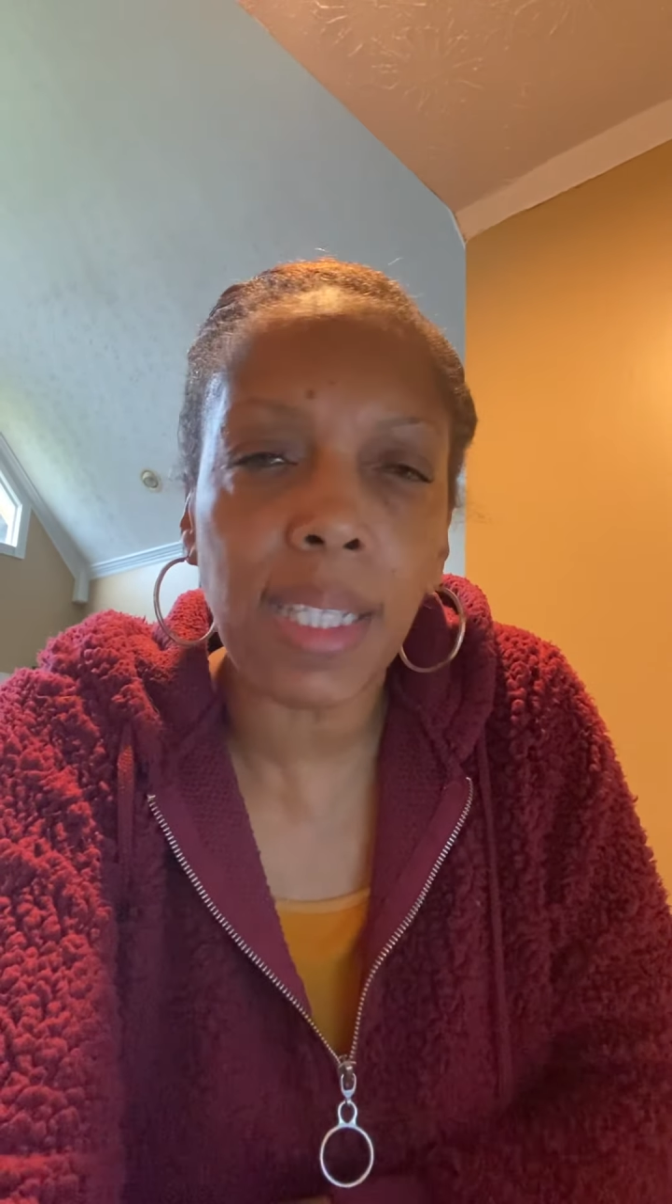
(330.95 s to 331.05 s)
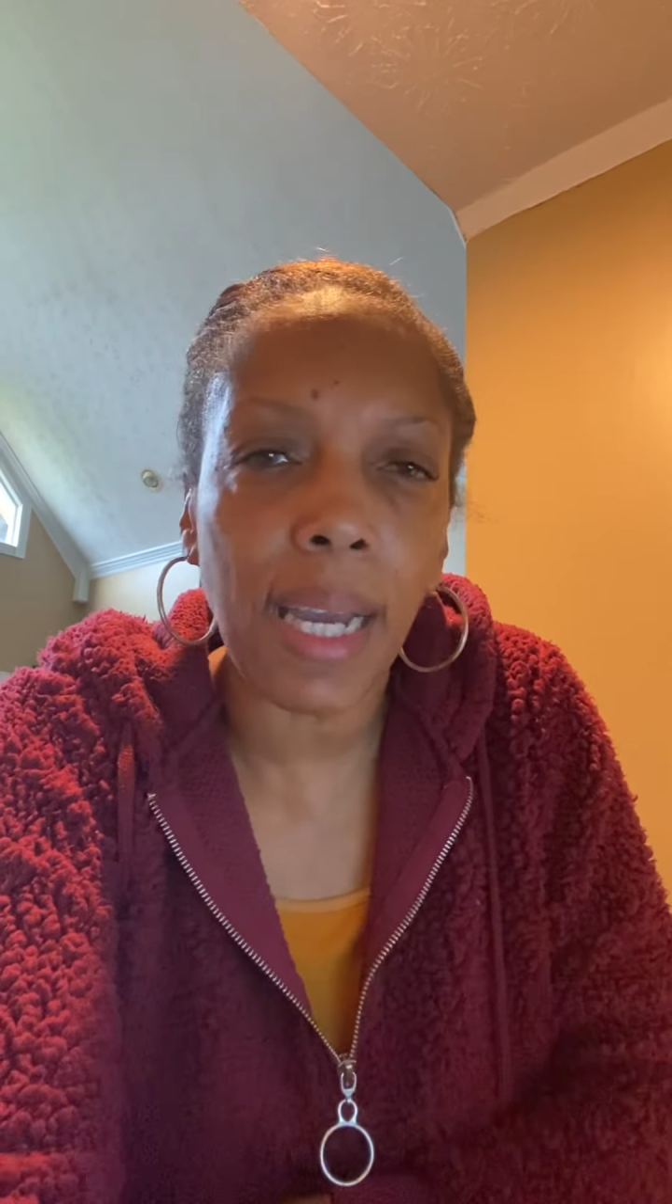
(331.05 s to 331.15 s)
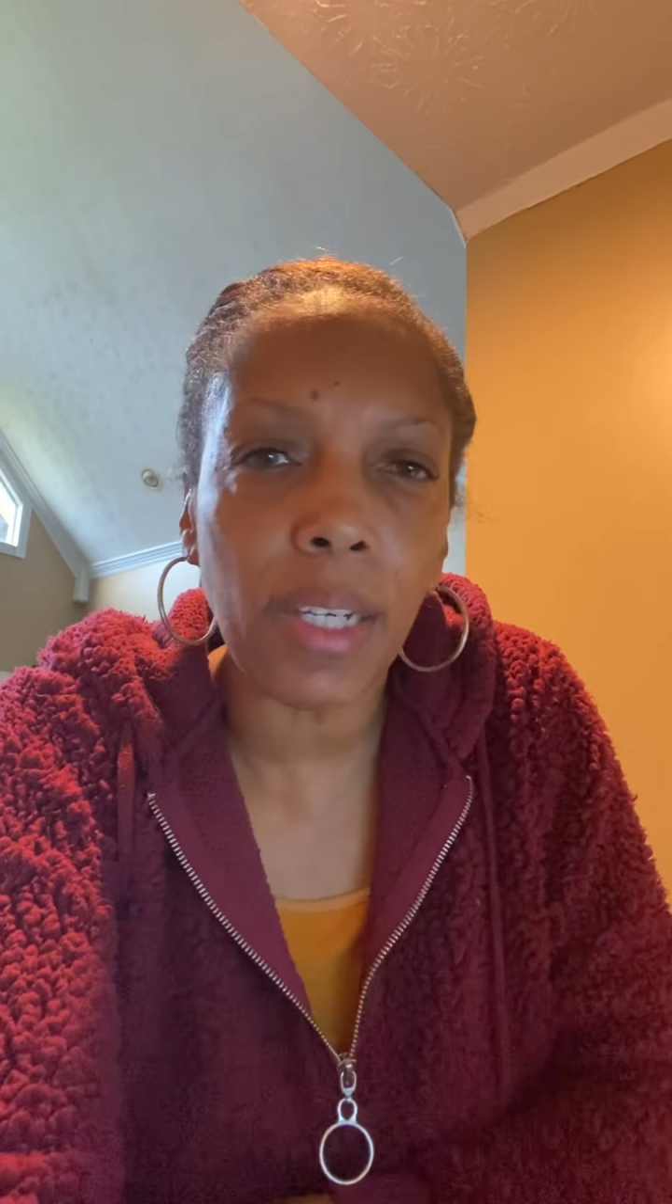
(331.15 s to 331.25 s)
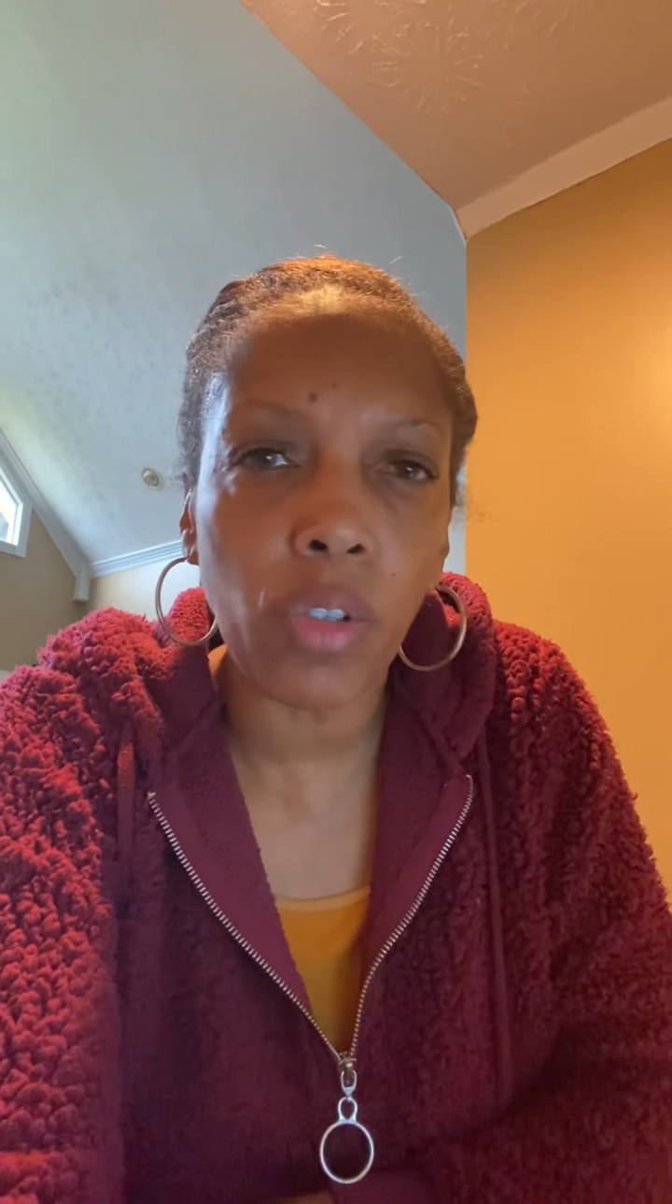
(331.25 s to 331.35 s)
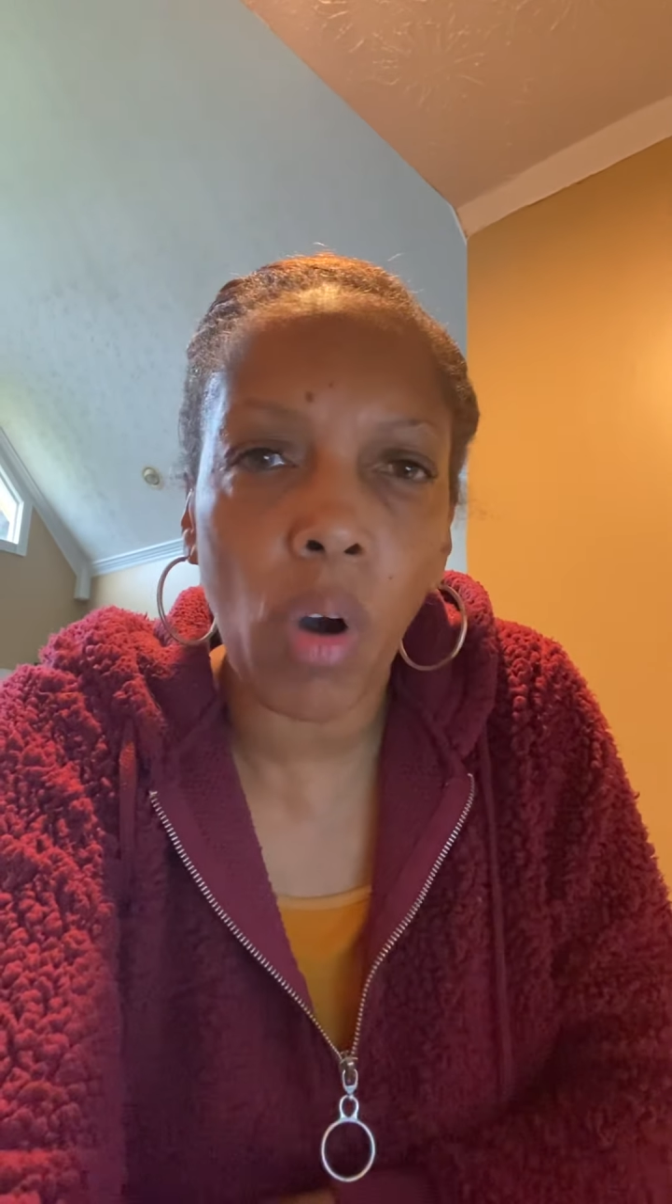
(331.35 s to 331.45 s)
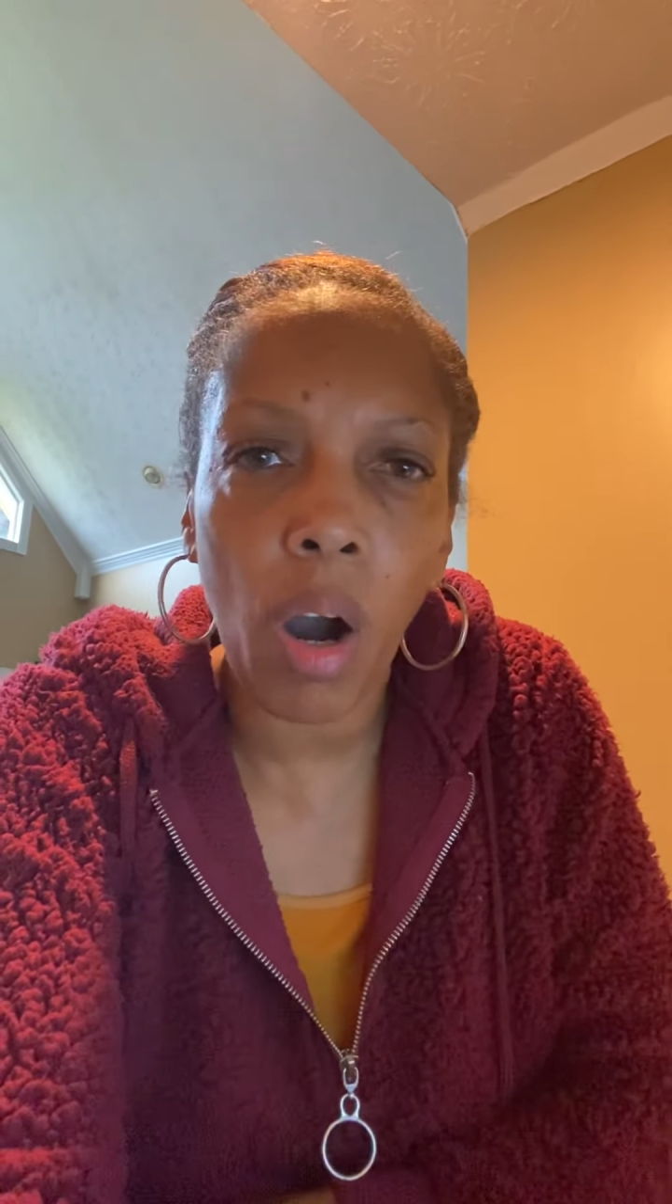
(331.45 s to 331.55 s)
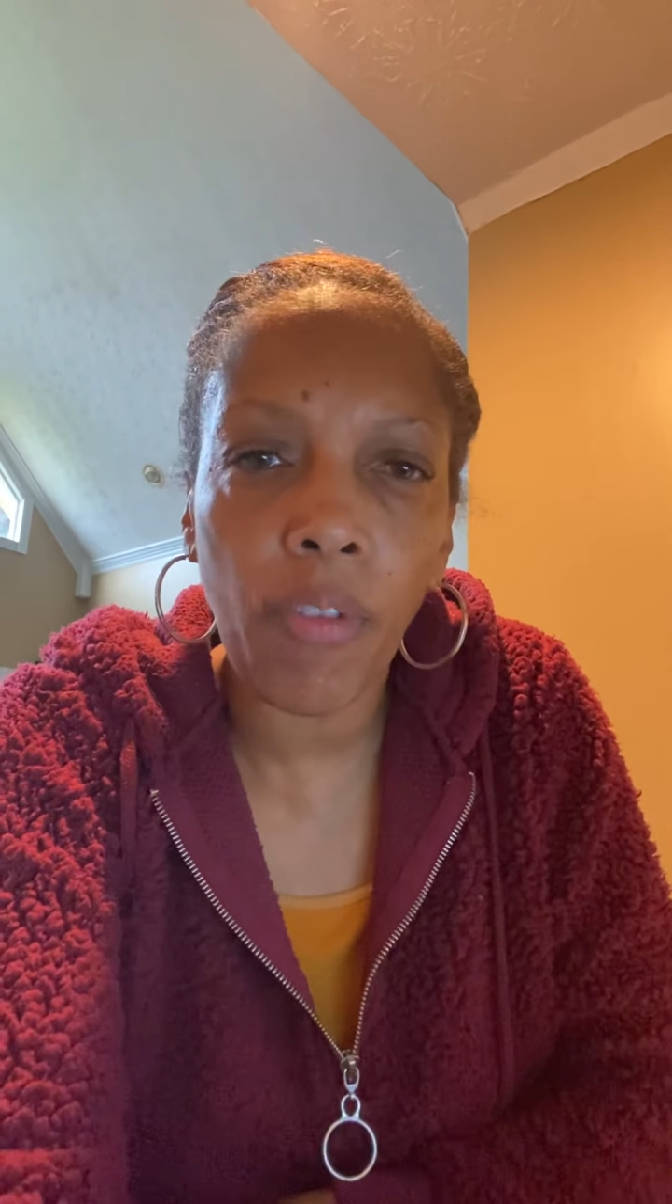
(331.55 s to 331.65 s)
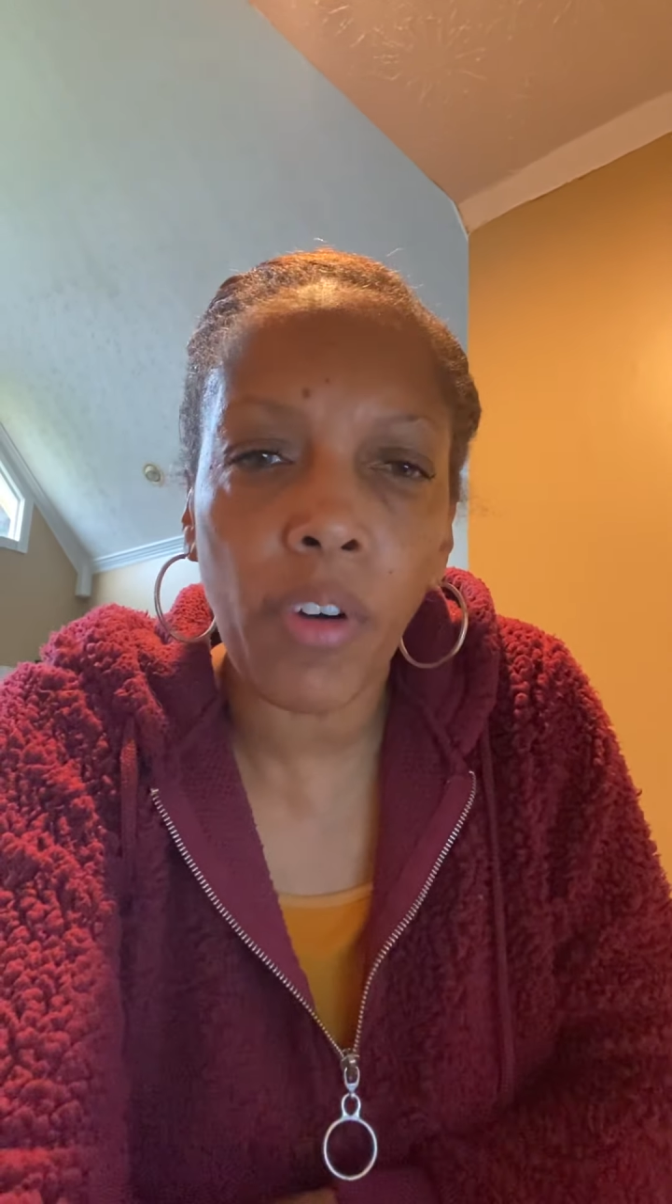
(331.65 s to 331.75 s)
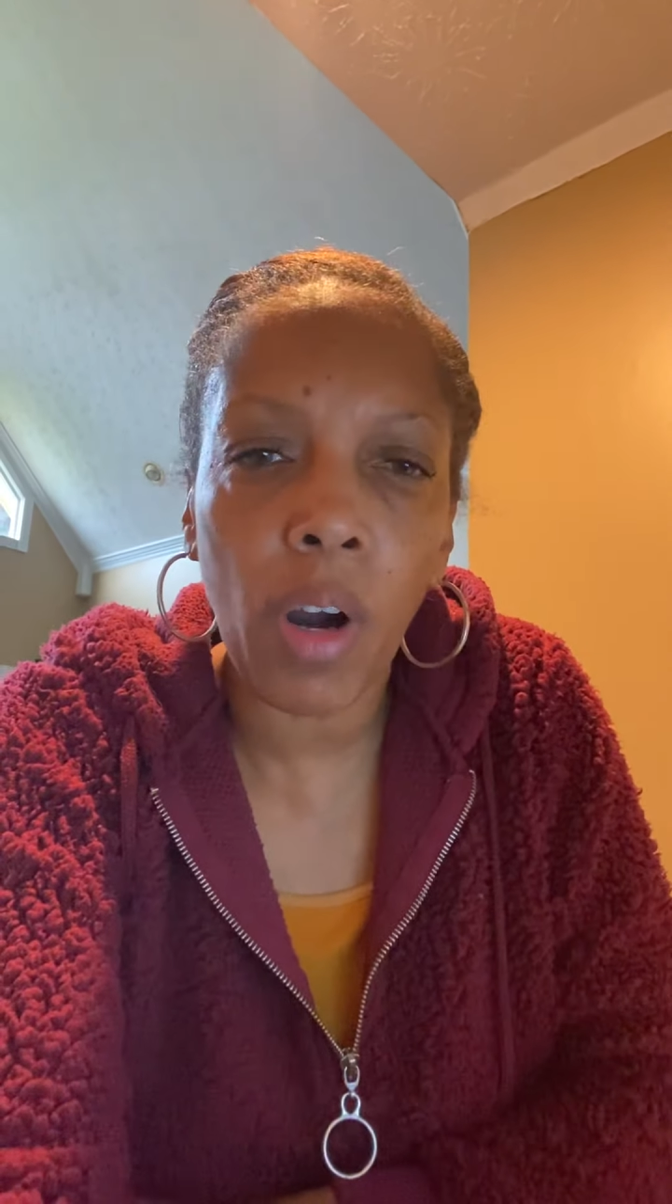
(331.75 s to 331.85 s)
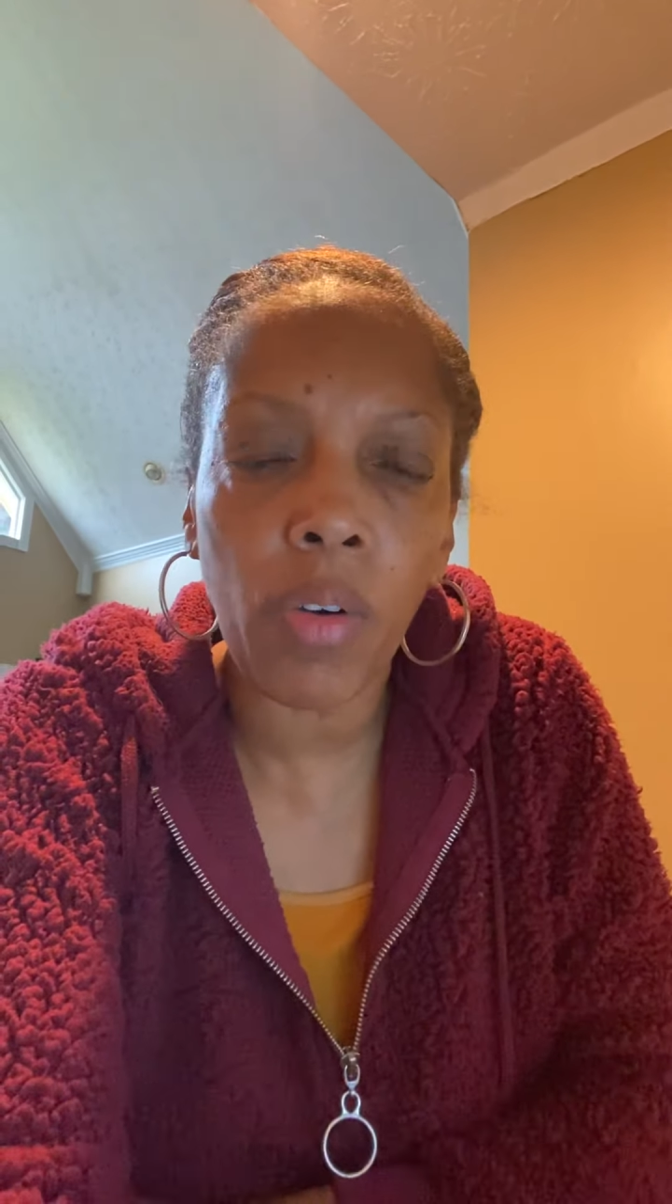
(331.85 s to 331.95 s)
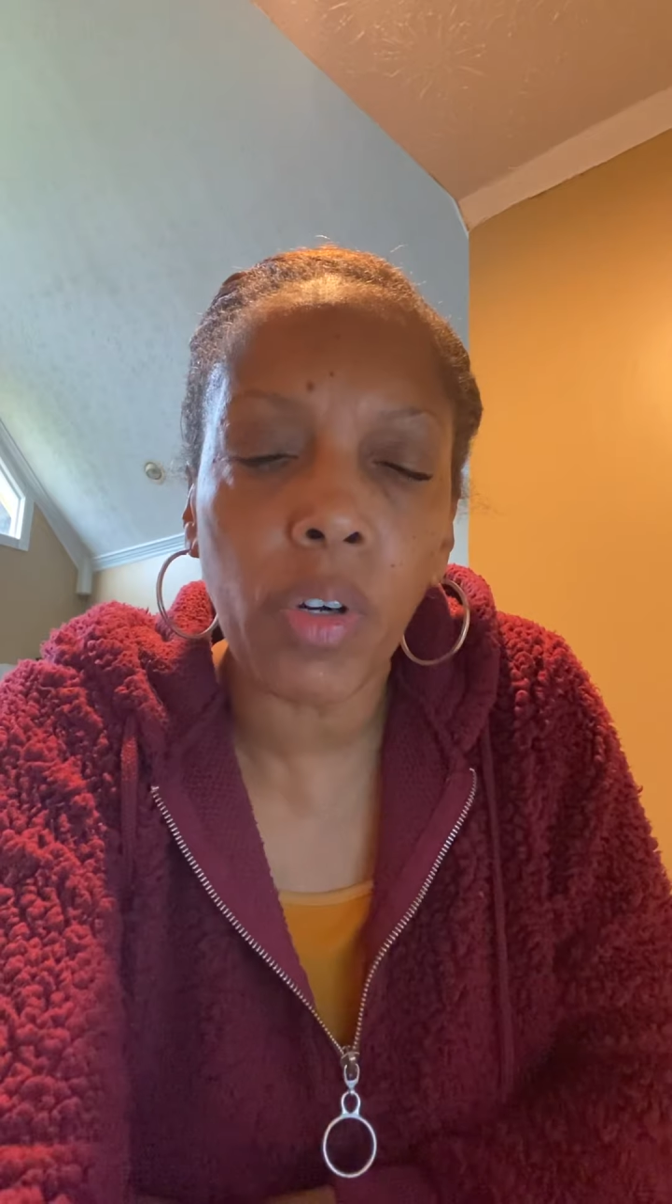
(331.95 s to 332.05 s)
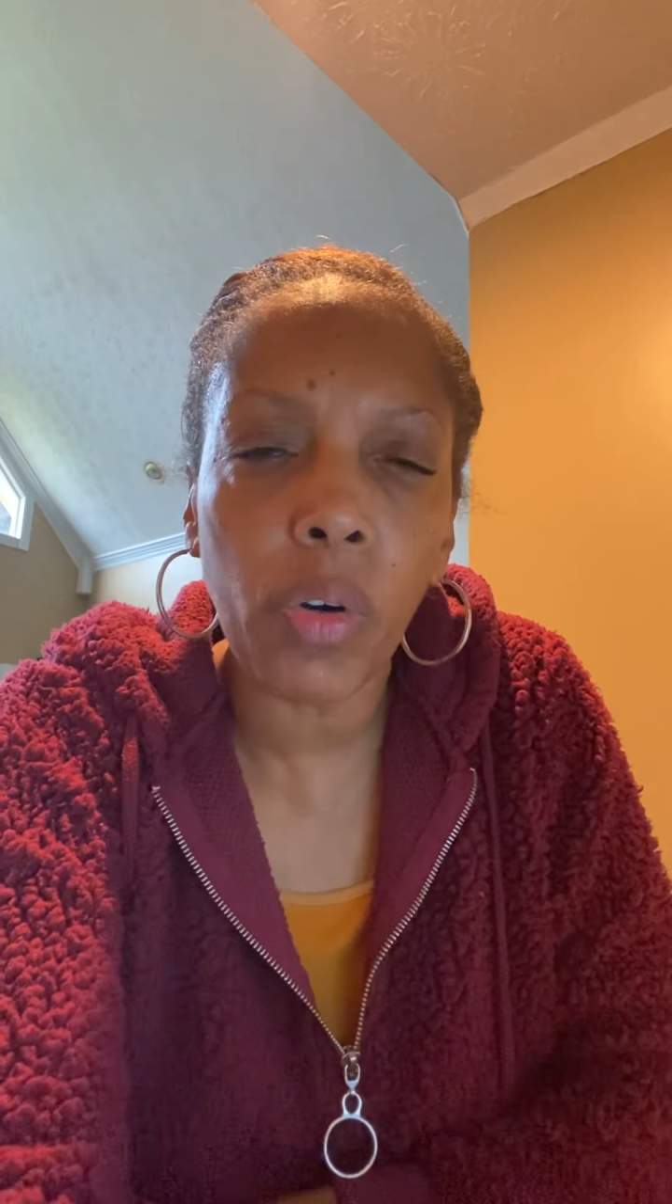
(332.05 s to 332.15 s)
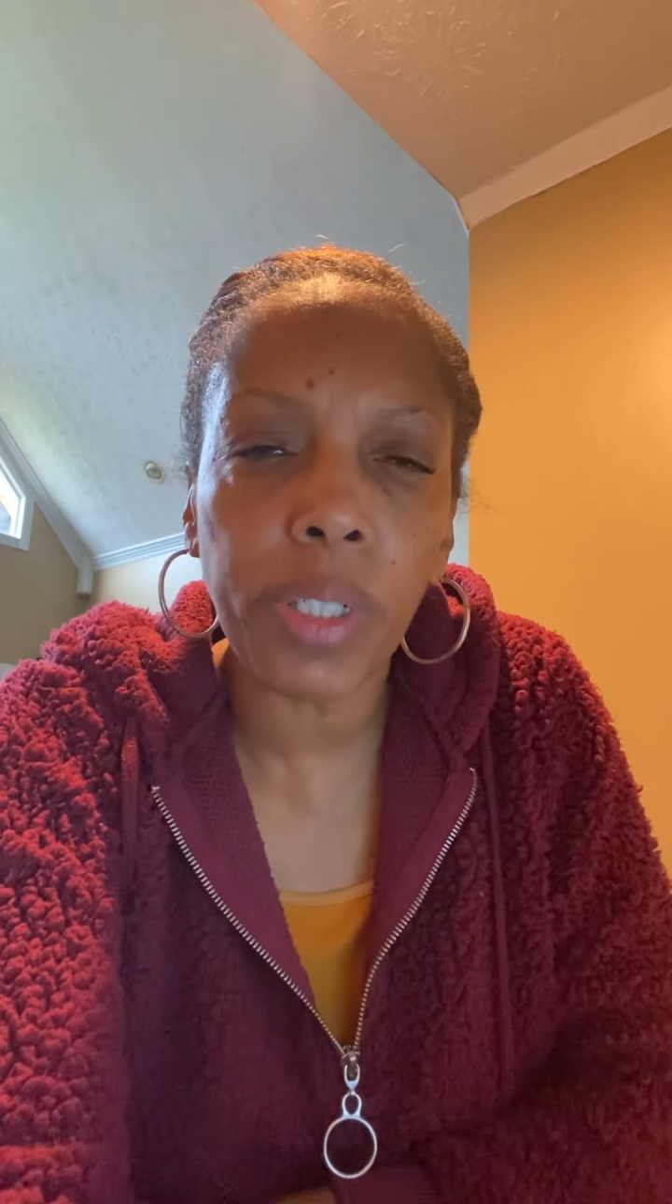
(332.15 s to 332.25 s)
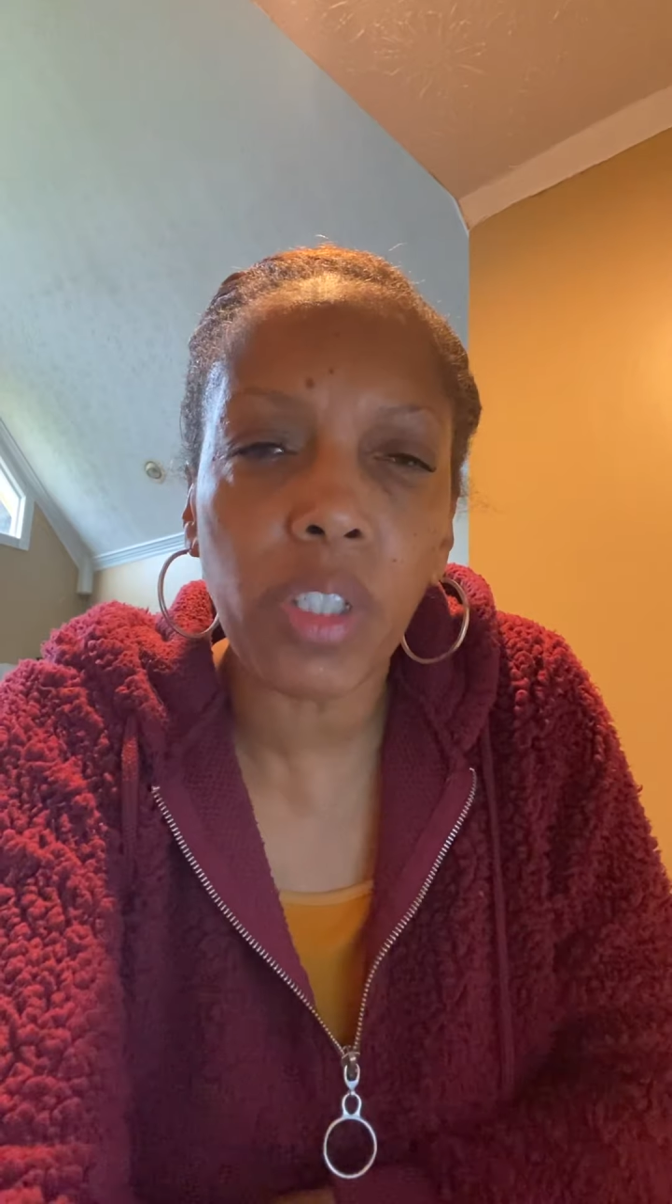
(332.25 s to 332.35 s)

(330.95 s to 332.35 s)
I do offer ongoing